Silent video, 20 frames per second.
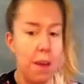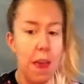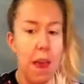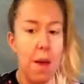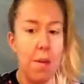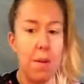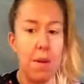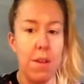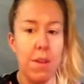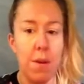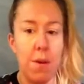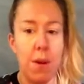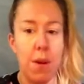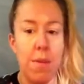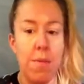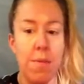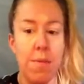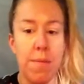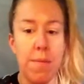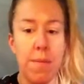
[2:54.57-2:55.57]
Yeah, but it's
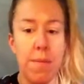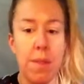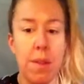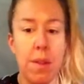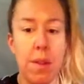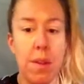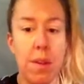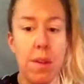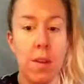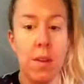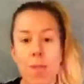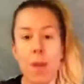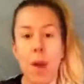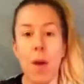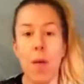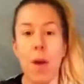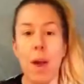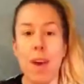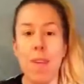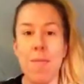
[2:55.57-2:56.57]
alright.
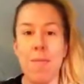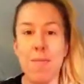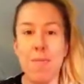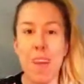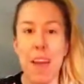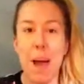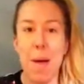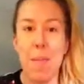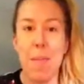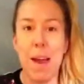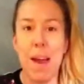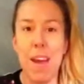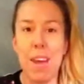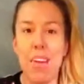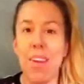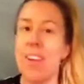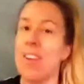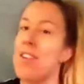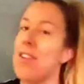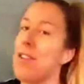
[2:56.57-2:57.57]
Okay, I'm back.
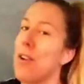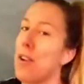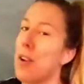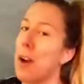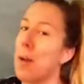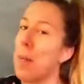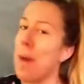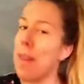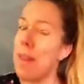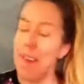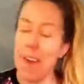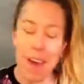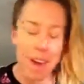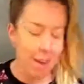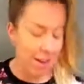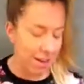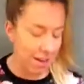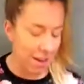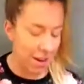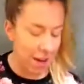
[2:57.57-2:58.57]
Sorry about
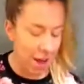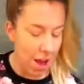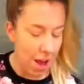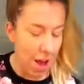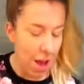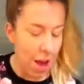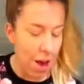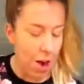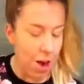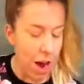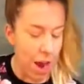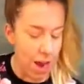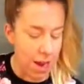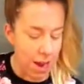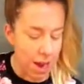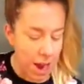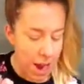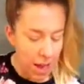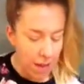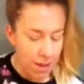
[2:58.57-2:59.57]
that. Alright,
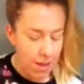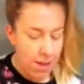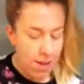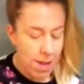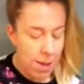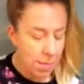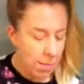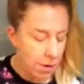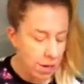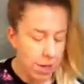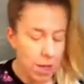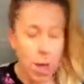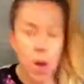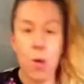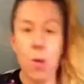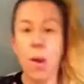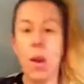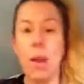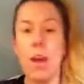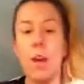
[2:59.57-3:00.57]
next I'm going to
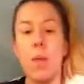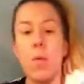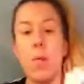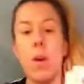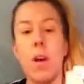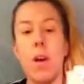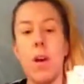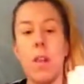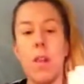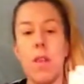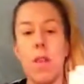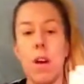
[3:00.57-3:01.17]
go in with